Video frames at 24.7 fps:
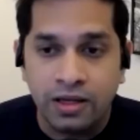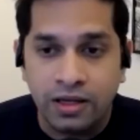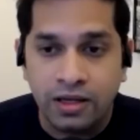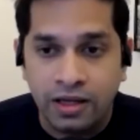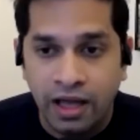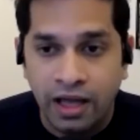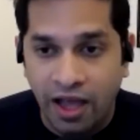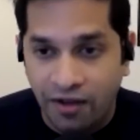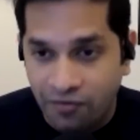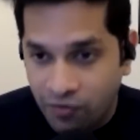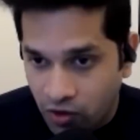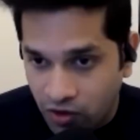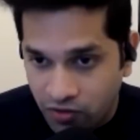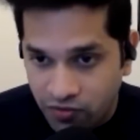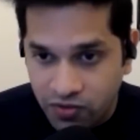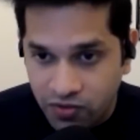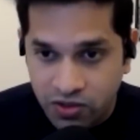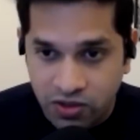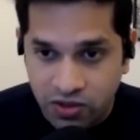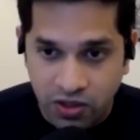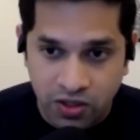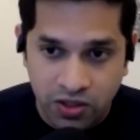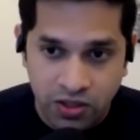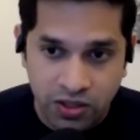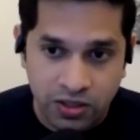have
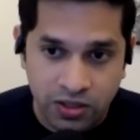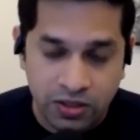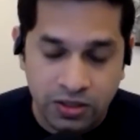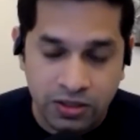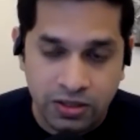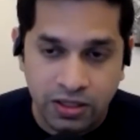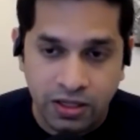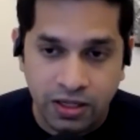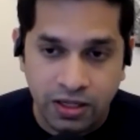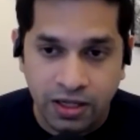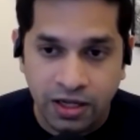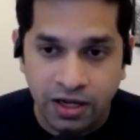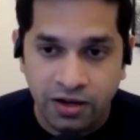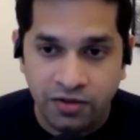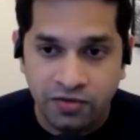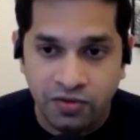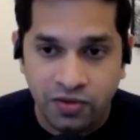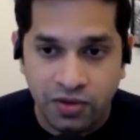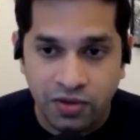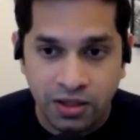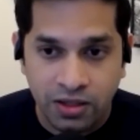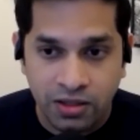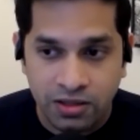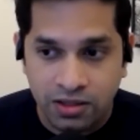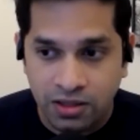conversations and that kind of
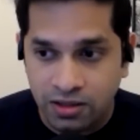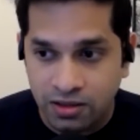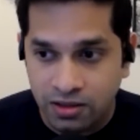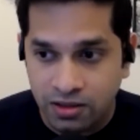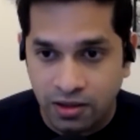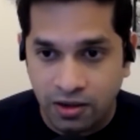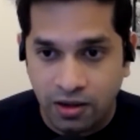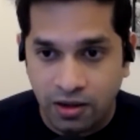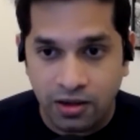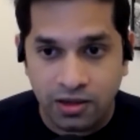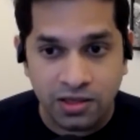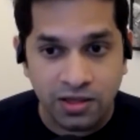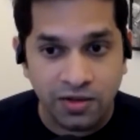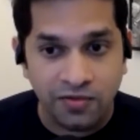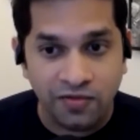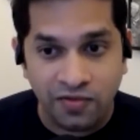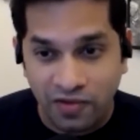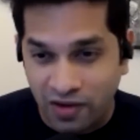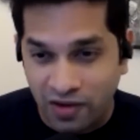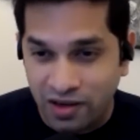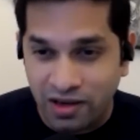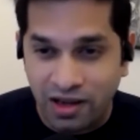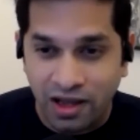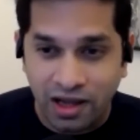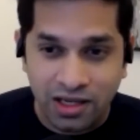things. And there are some
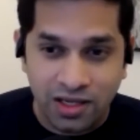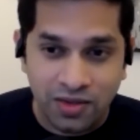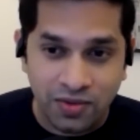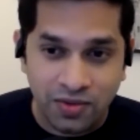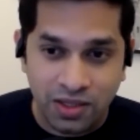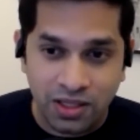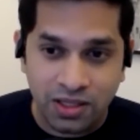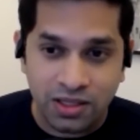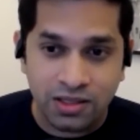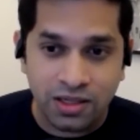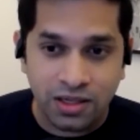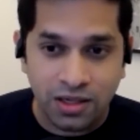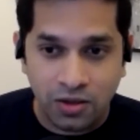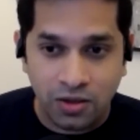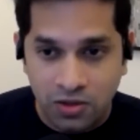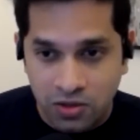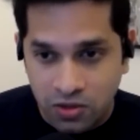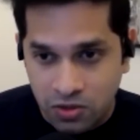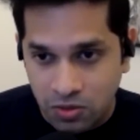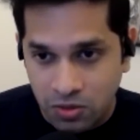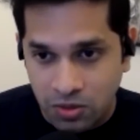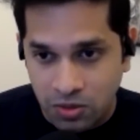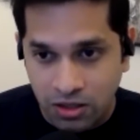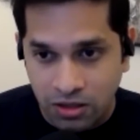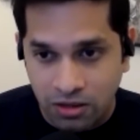fun activities that are
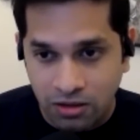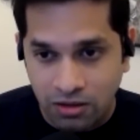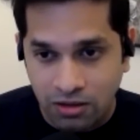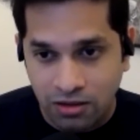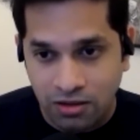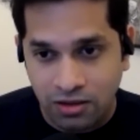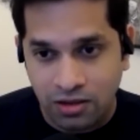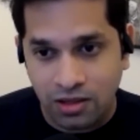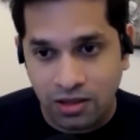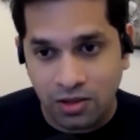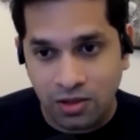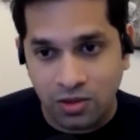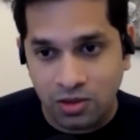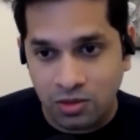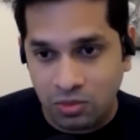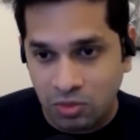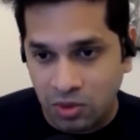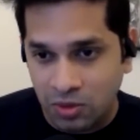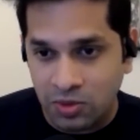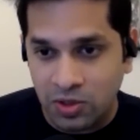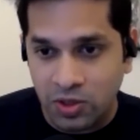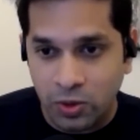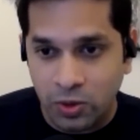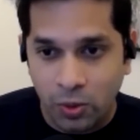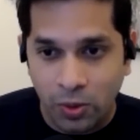also being,
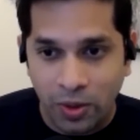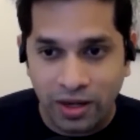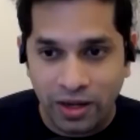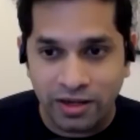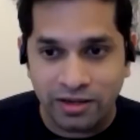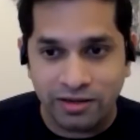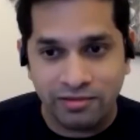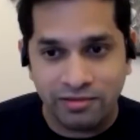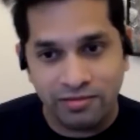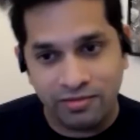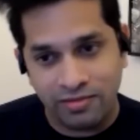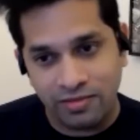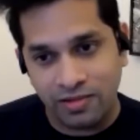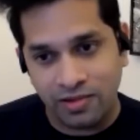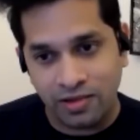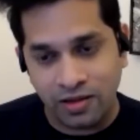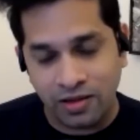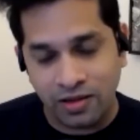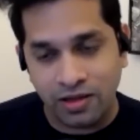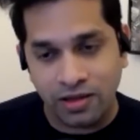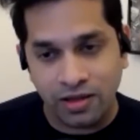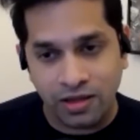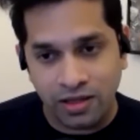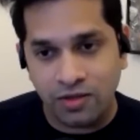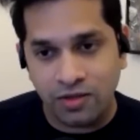people do it
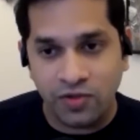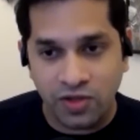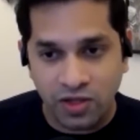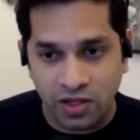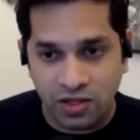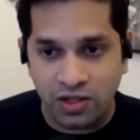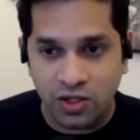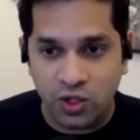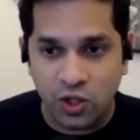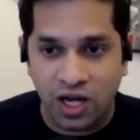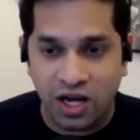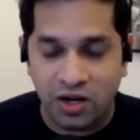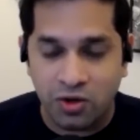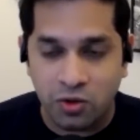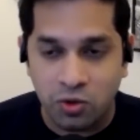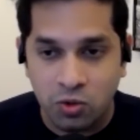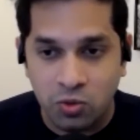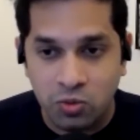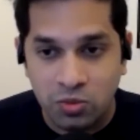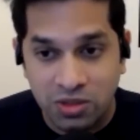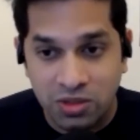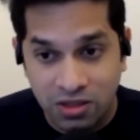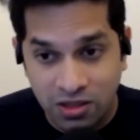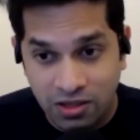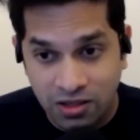within the chat
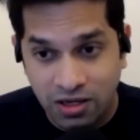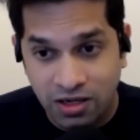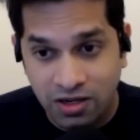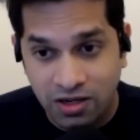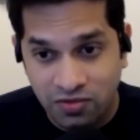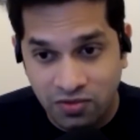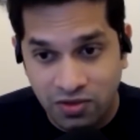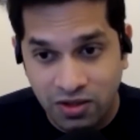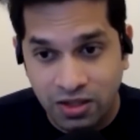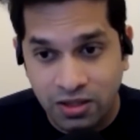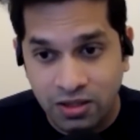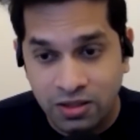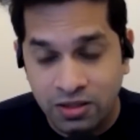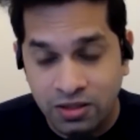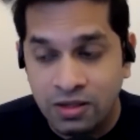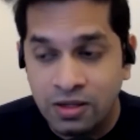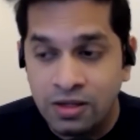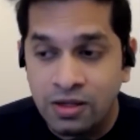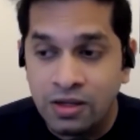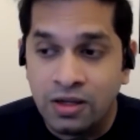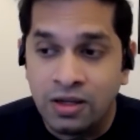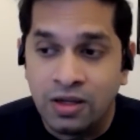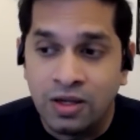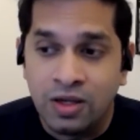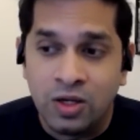rooms and that kind of things.
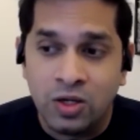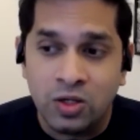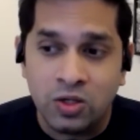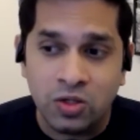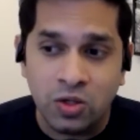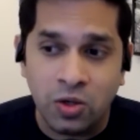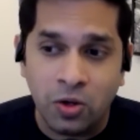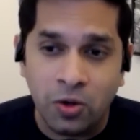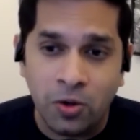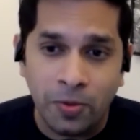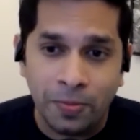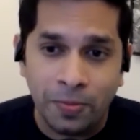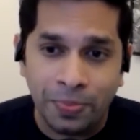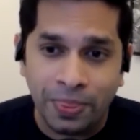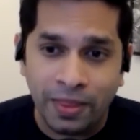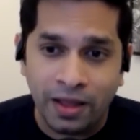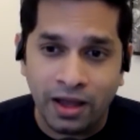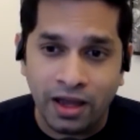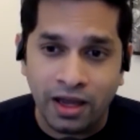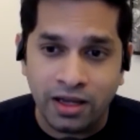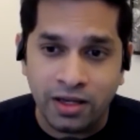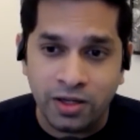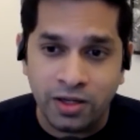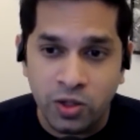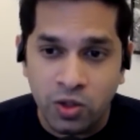So
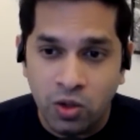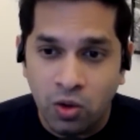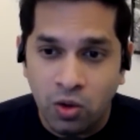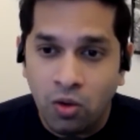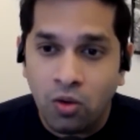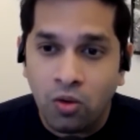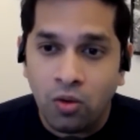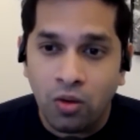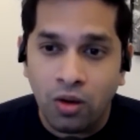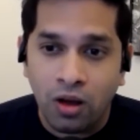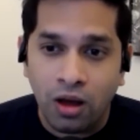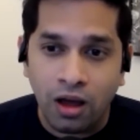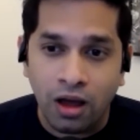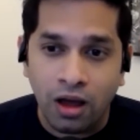I know